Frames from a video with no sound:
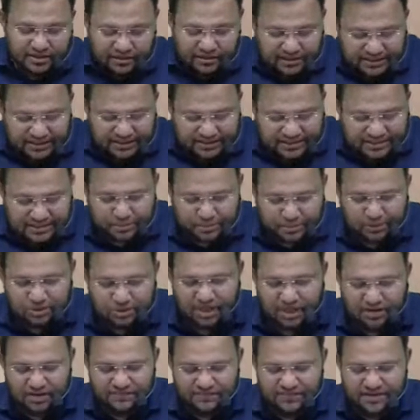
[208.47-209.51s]
disposal
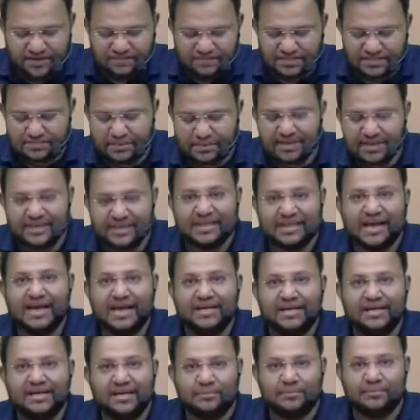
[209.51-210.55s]
of investment,
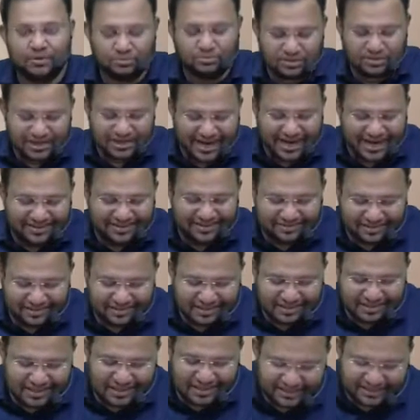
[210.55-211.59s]
carrying amount, and
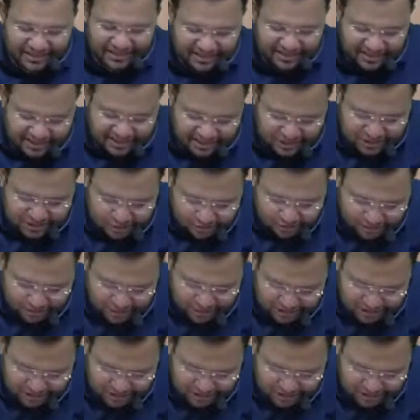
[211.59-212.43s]
related disclosures